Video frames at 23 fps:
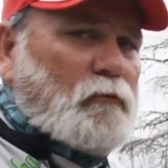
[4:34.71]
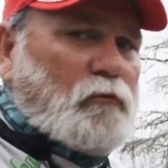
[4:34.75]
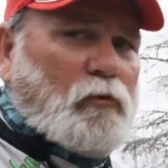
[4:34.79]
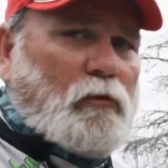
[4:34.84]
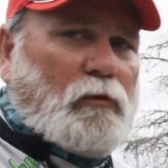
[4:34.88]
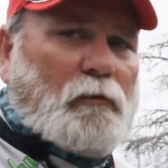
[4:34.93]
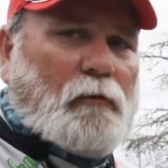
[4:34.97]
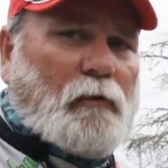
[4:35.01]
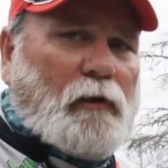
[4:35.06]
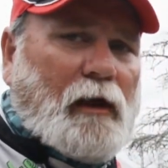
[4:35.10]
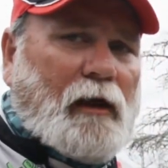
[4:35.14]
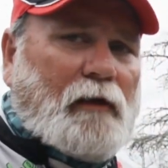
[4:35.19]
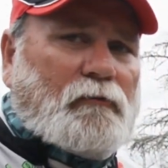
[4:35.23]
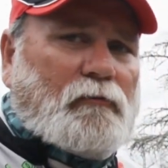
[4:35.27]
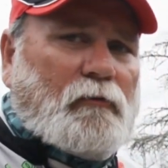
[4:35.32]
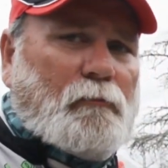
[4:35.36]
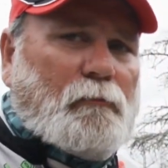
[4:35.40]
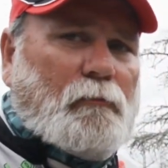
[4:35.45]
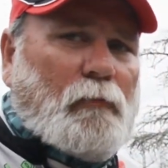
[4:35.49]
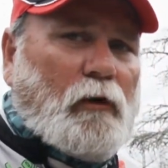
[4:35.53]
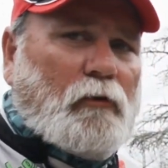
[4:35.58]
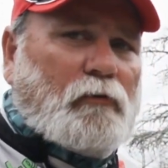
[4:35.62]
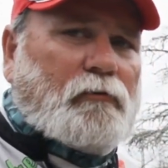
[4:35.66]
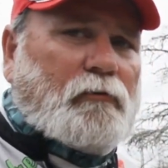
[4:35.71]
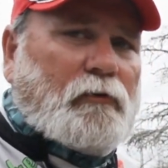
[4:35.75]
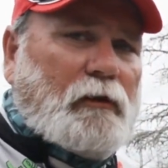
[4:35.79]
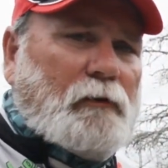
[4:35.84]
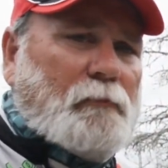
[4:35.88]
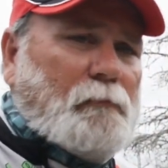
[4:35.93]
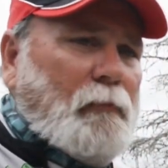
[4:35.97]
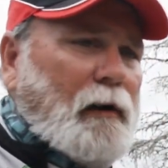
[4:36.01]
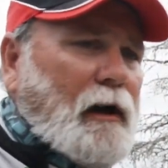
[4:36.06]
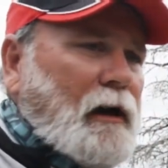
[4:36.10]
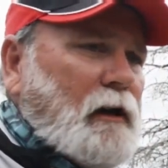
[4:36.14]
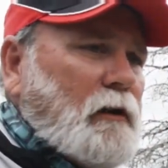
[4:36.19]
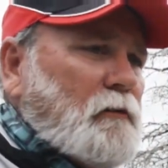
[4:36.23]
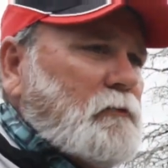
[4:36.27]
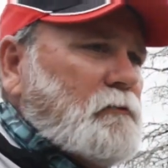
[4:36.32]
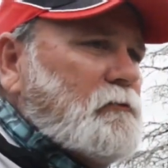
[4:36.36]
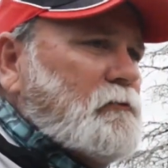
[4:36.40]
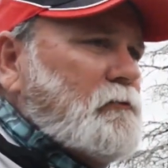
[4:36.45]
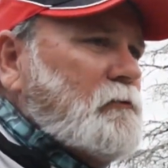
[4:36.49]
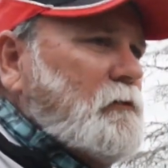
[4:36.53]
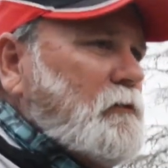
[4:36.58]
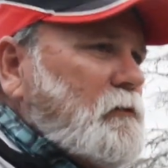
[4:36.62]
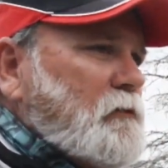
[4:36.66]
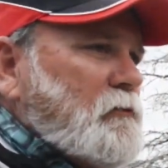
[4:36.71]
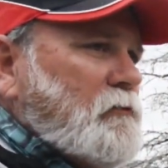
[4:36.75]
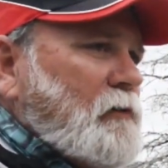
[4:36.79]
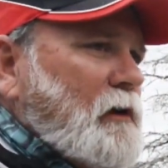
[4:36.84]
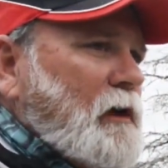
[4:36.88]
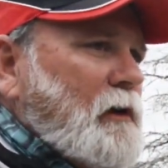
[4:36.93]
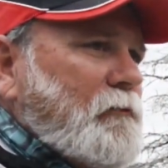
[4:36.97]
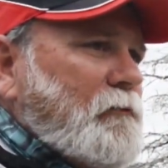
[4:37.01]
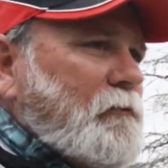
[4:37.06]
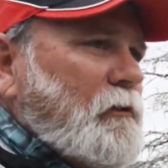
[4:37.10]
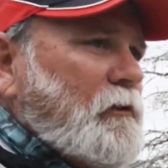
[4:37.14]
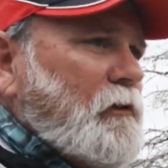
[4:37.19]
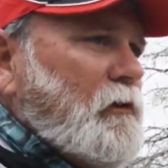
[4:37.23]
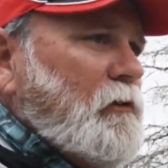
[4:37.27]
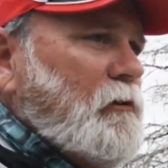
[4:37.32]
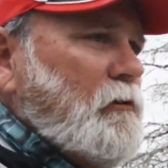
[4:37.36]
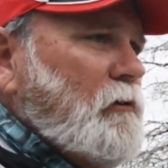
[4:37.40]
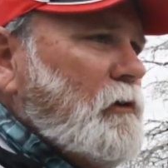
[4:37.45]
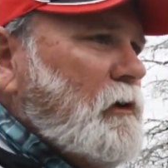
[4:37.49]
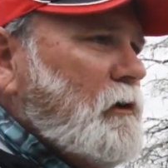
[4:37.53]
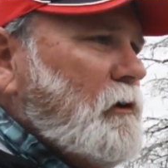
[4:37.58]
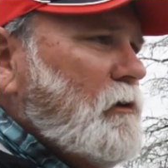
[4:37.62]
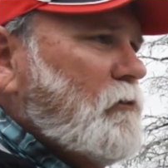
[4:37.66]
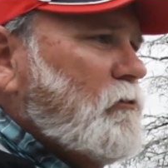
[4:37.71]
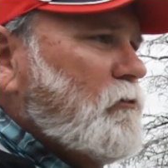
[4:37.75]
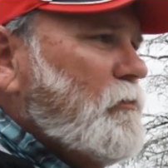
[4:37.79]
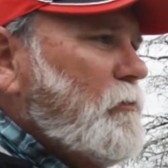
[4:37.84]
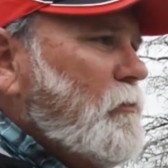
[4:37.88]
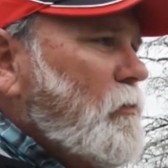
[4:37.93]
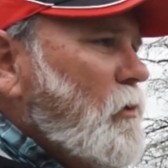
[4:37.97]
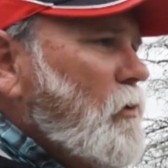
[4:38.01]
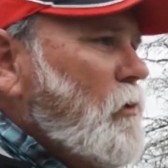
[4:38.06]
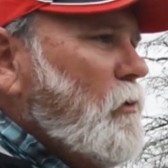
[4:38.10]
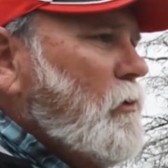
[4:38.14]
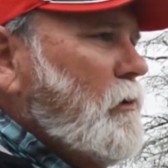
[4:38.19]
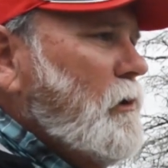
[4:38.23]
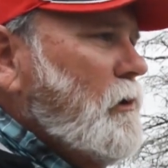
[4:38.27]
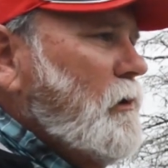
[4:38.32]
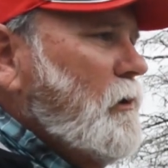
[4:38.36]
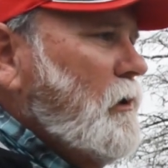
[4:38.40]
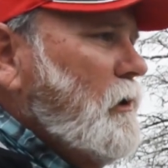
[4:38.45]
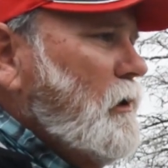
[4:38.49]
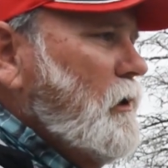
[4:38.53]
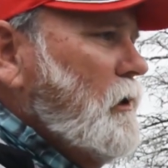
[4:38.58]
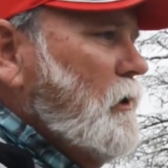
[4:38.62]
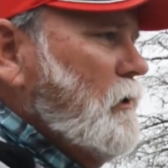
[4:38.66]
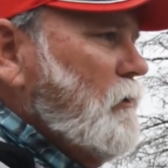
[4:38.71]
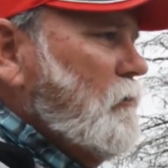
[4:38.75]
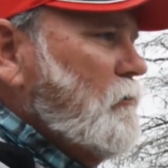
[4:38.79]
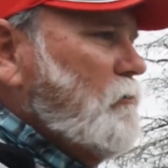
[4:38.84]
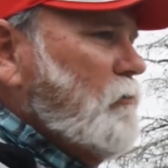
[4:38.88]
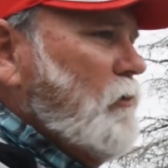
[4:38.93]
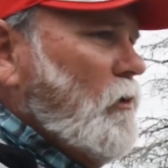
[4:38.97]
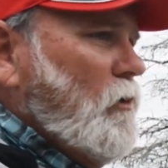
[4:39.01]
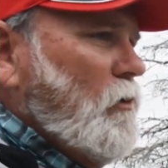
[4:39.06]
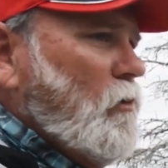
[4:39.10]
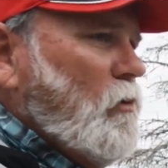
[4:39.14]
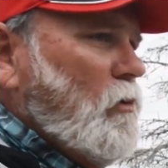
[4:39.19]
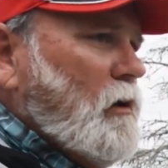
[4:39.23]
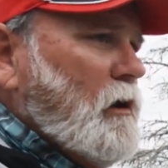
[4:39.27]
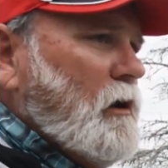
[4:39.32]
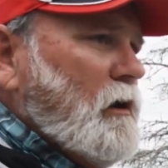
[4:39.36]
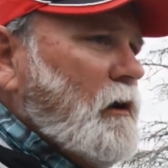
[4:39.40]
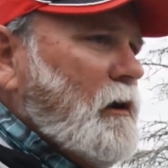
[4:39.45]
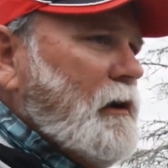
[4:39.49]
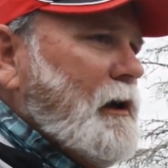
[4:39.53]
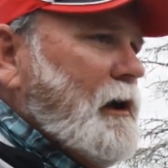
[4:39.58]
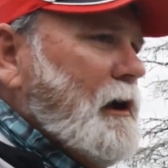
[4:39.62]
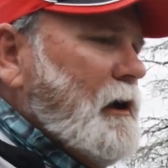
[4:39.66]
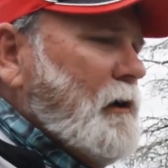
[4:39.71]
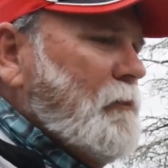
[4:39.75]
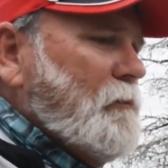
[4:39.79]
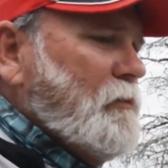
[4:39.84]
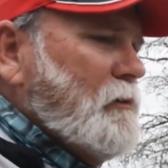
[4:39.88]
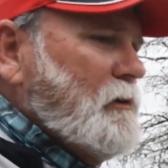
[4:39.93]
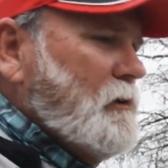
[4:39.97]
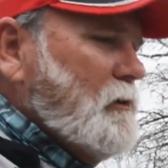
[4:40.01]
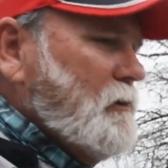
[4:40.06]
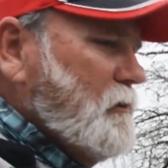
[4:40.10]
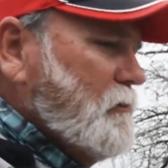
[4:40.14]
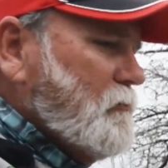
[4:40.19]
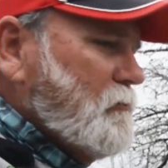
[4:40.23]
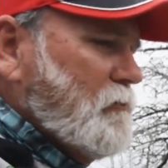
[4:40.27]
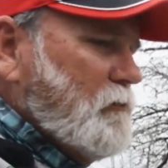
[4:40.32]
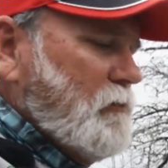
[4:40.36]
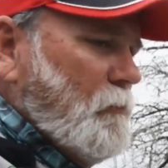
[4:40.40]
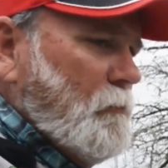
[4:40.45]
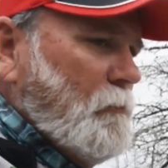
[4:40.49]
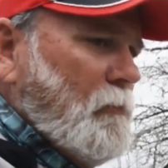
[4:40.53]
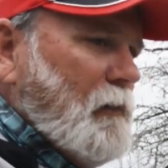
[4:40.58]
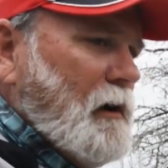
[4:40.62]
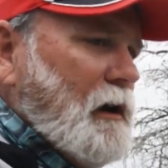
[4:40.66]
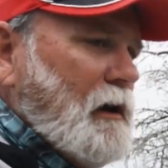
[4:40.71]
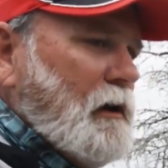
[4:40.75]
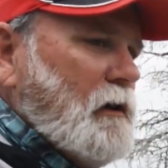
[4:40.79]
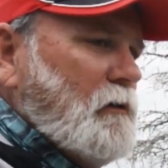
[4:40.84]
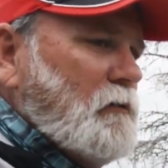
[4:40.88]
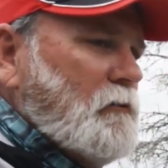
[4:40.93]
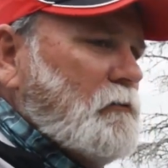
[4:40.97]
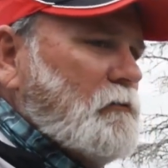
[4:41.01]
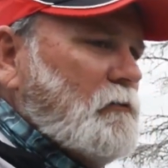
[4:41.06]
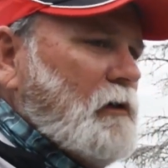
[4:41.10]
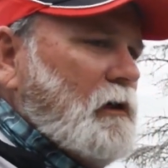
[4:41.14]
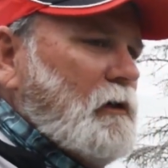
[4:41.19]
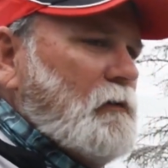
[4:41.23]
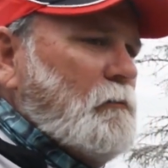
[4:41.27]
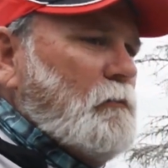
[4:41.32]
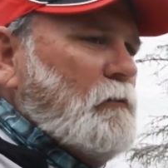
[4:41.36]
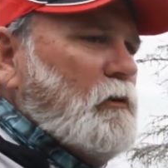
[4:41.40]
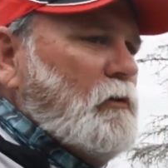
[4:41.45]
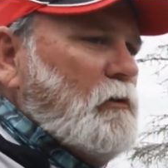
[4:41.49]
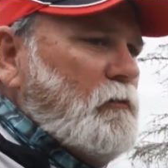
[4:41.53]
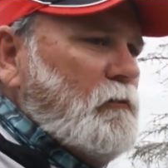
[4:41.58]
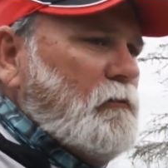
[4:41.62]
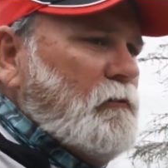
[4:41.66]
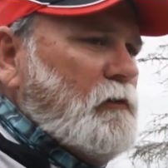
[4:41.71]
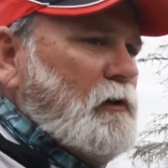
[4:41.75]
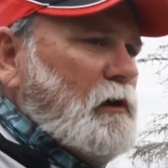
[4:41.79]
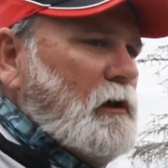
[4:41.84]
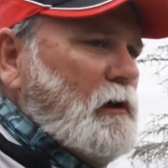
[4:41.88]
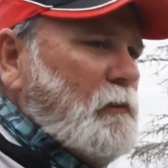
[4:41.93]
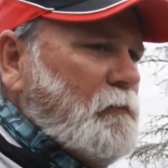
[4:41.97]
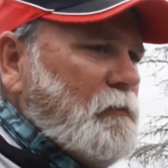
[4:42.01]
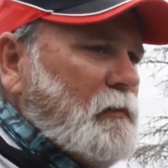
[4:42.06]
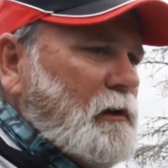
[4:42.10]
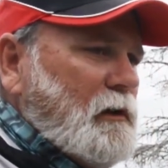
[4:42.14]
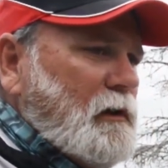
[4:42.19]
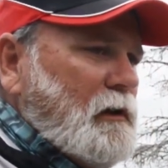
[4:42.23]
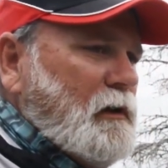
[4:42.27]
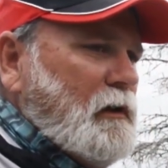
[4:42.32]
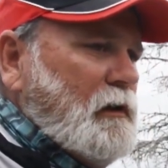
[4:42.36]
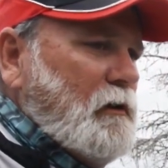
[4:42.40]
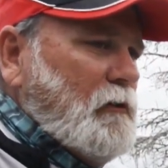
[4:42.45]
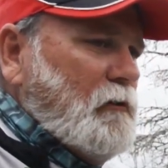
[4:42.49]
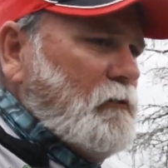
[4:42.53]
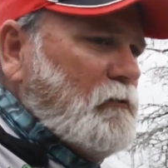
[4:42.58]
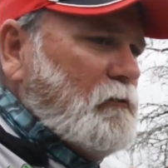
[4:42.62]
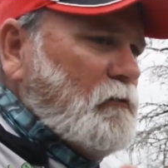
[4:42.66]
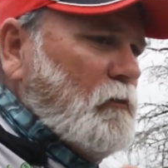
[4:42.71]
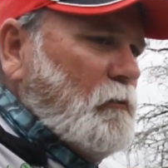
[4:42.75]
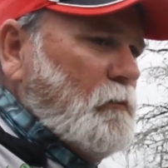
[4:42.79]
we're catching mostly males this afternoon and this morning. So what had happened is the males had moved up in here to